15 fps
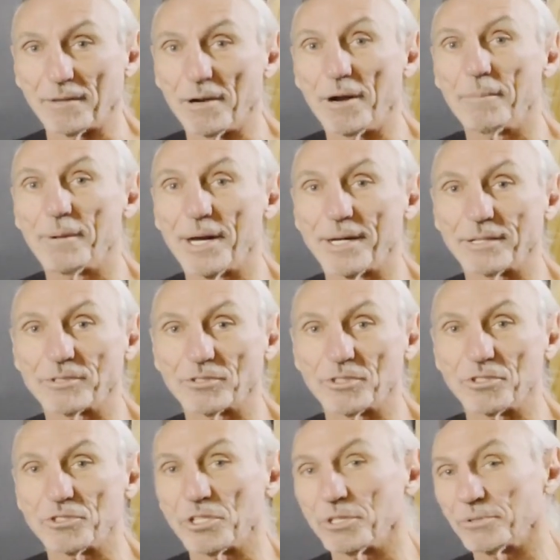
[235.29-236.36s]
The harmonics,
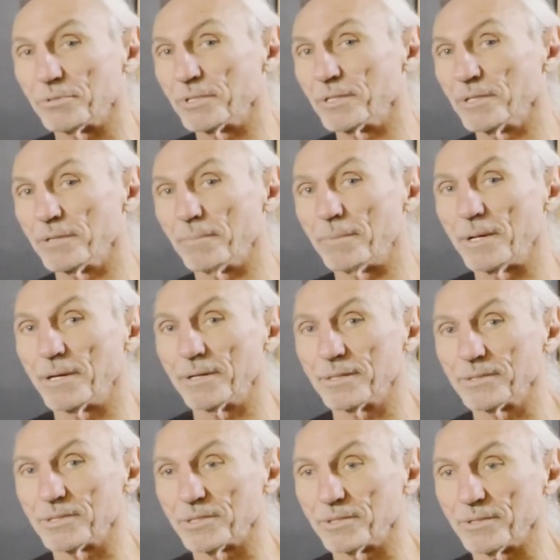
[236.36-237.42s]
the children, and the
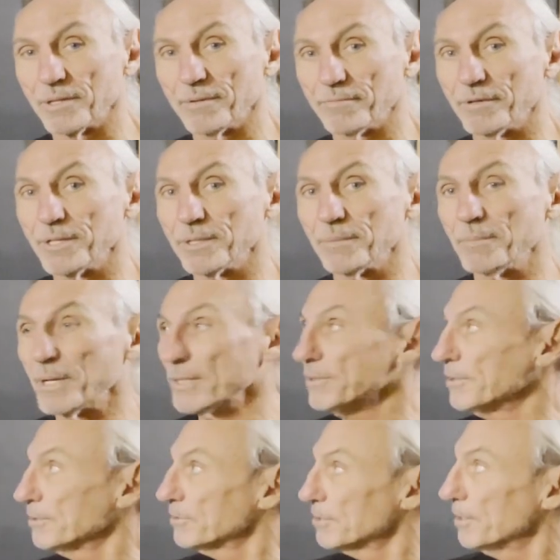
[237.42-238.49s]
parents are the
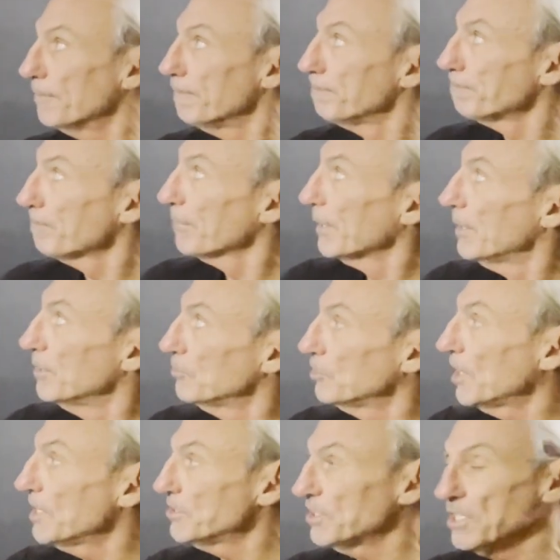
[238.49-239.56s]
fundamental. So,
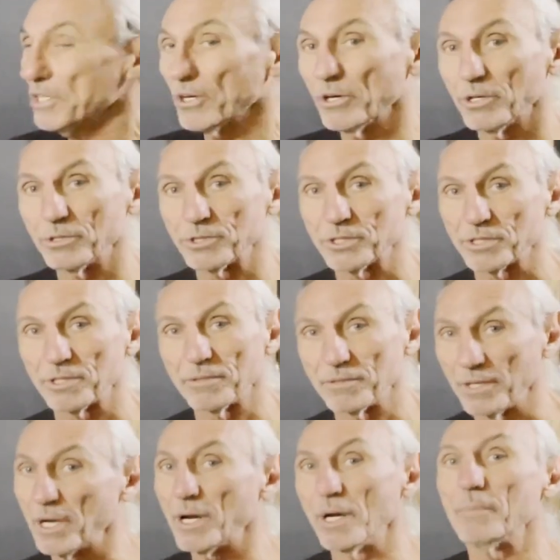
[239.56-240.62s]
chasing ghosts,
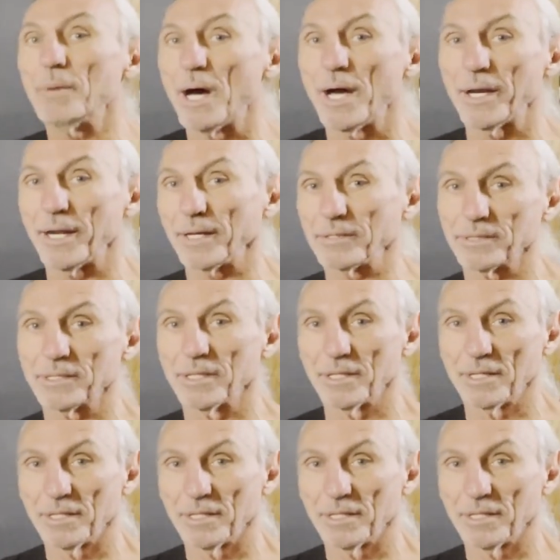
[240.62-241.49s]
the harmonics.